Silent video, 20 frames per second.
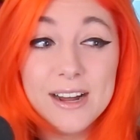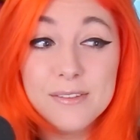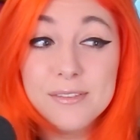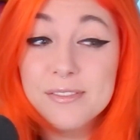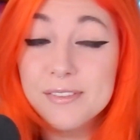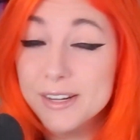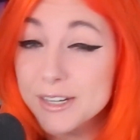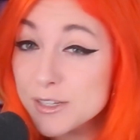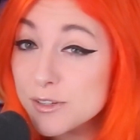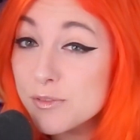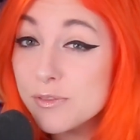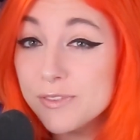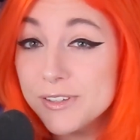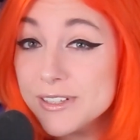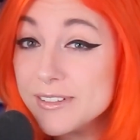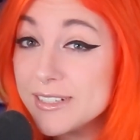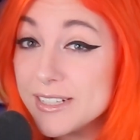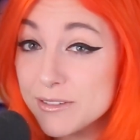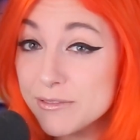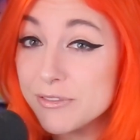things
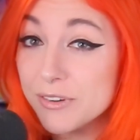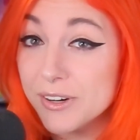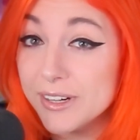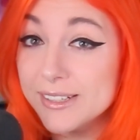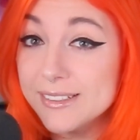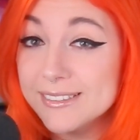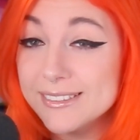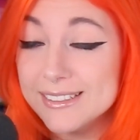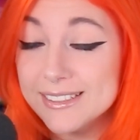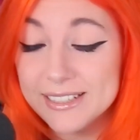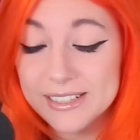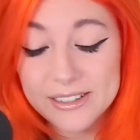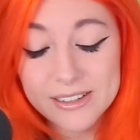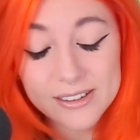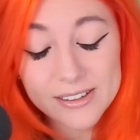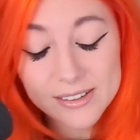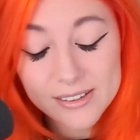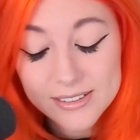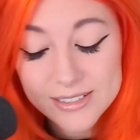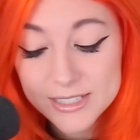feel different.
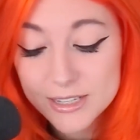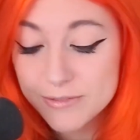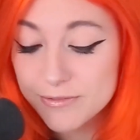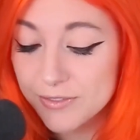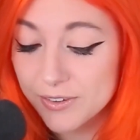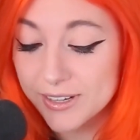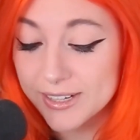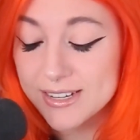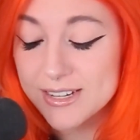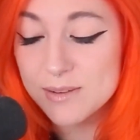They're different,